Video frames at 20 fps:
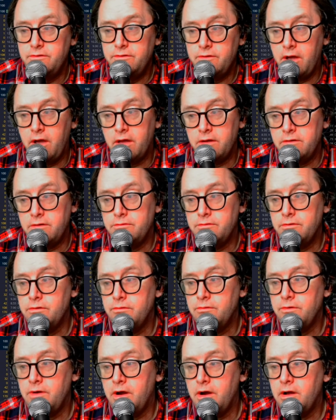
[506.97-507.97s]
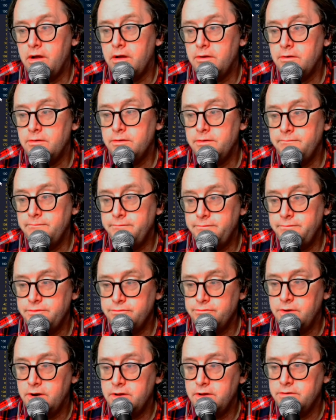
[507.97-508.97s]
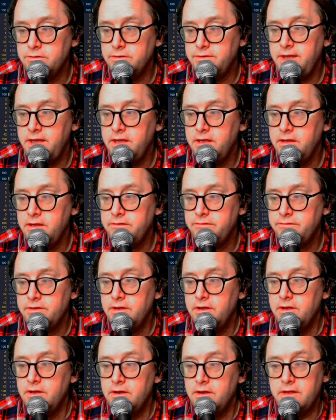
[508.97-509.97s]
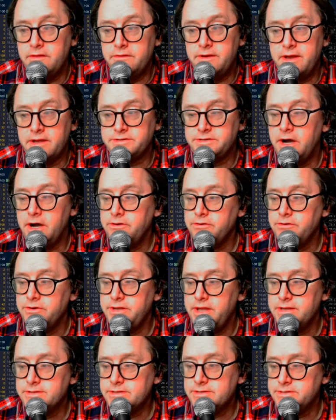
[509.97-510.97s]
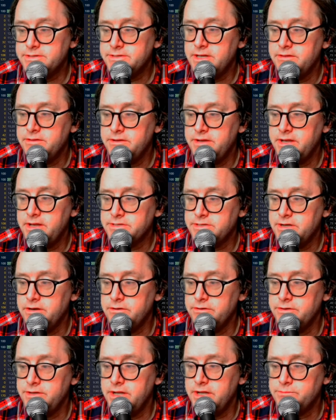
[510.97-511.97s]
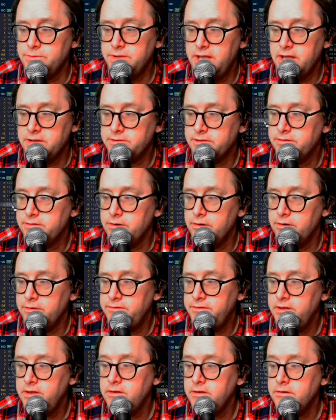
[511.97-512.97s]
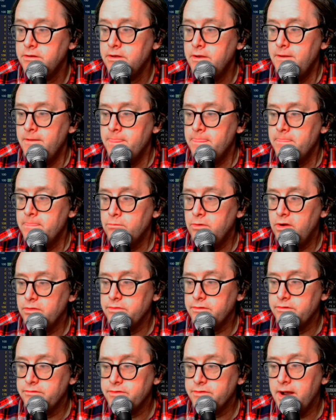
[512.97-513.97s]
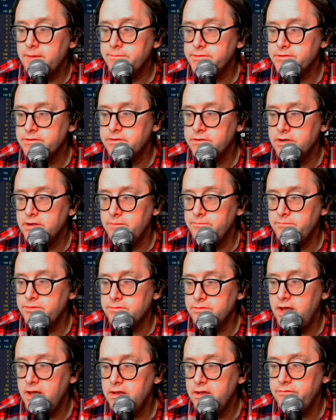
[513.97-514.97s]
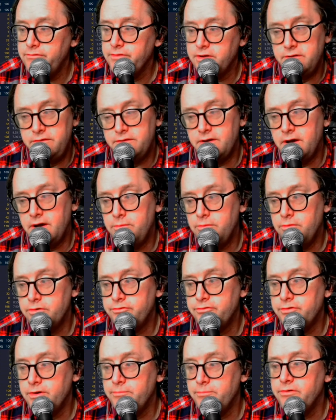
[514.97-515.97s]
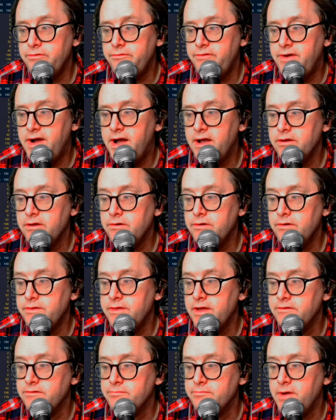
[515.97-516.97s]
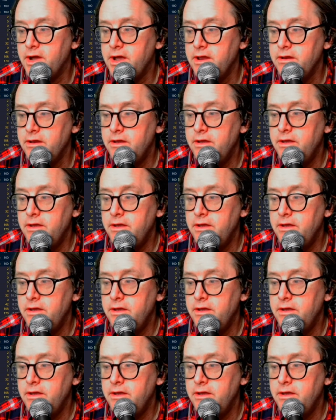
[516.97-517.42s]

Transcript: I don't know, 200 days. In the next 100 days, let's say in the next 100 days we get to 13. Well, this option could come to life. It could double or triple in value, and that's my